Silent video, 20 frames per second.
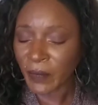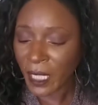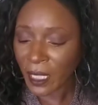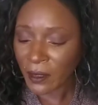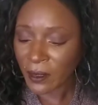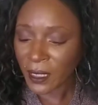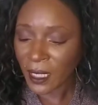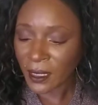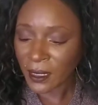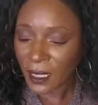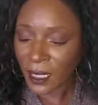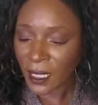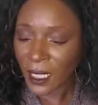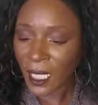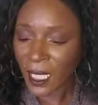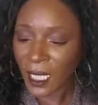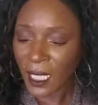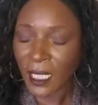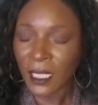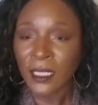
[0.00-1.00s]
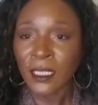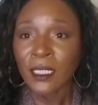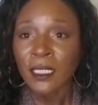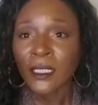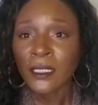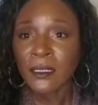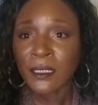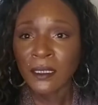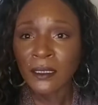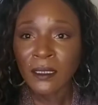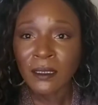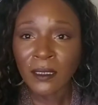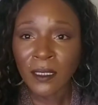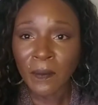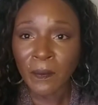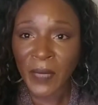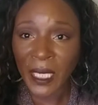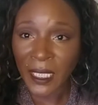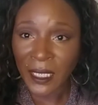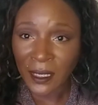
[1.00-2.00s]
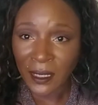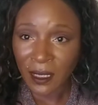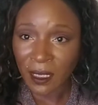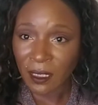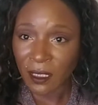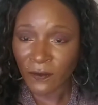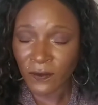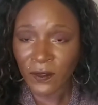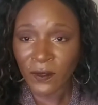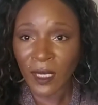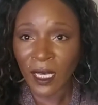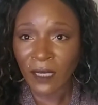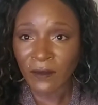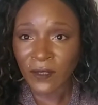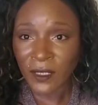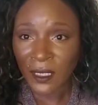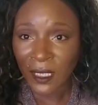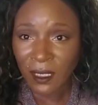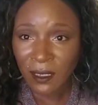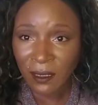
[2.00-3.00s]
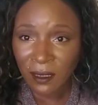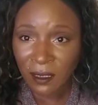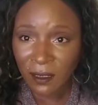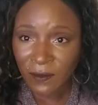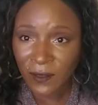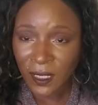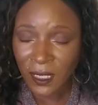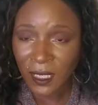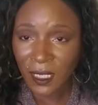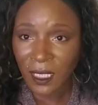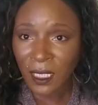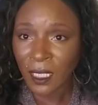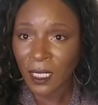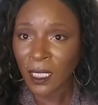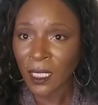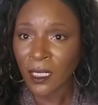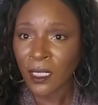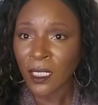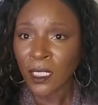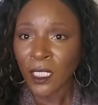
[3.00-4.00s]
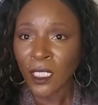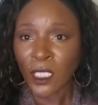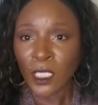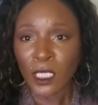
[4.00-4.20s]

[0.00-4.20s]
bottle that they had. This is amazing if you have sensitive skin,